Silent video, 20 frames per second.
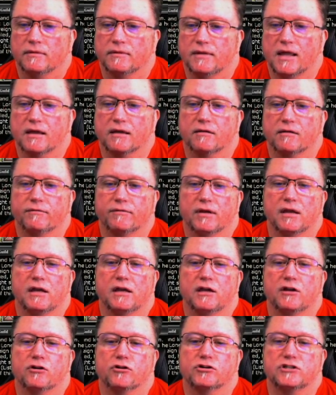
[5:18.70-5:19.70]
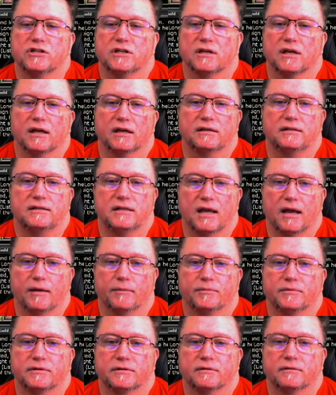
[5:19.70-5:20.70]
Negative Energy
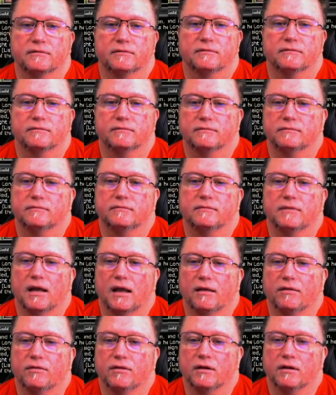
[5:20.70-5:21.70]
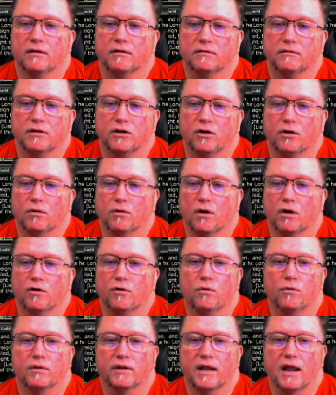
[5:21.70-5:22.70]
Adept, and then, you know,
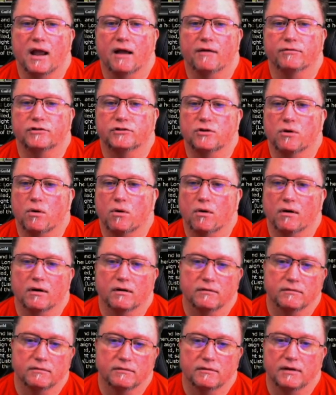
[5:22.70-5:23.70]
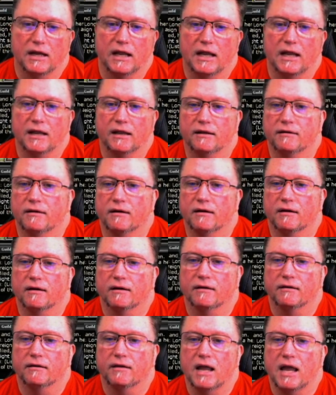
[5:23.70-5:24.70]
Unholy Avatar and
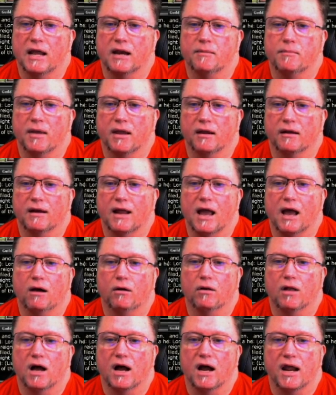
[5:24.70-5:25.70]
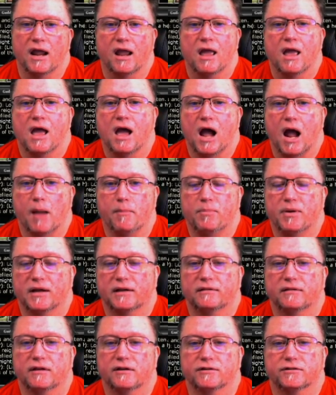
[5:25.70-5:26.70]
Animate Ally. I
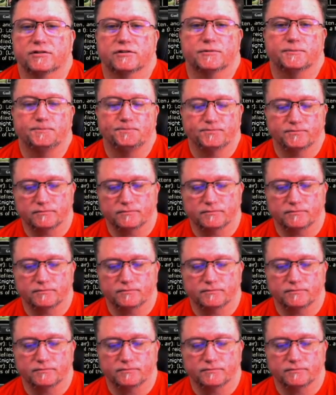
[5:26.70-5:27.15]
picked this